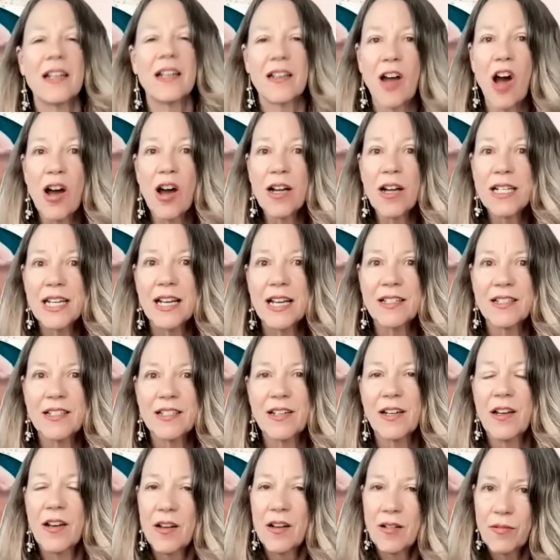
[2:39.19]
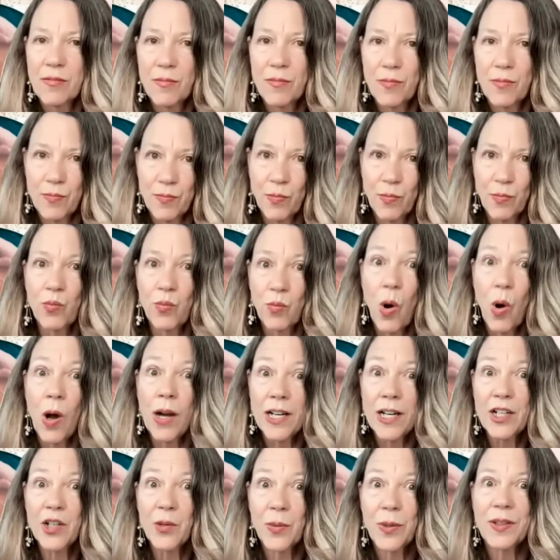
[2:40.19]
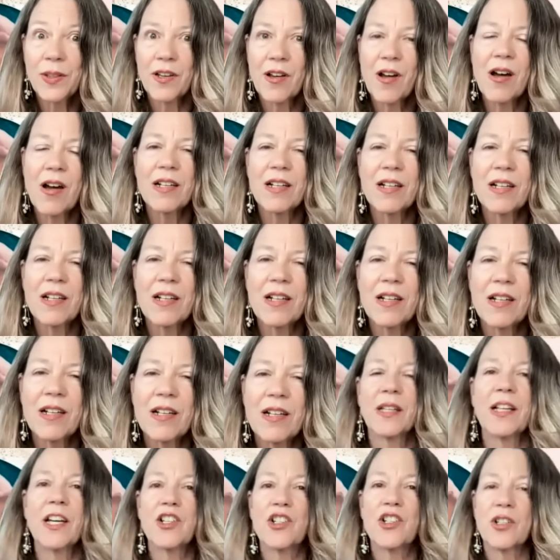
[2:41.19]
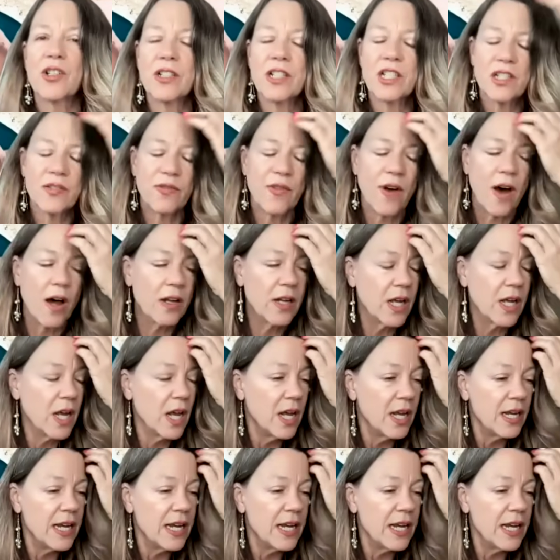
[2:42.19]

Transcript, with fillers: a uh, contest wanting to win the contest for the election this fall.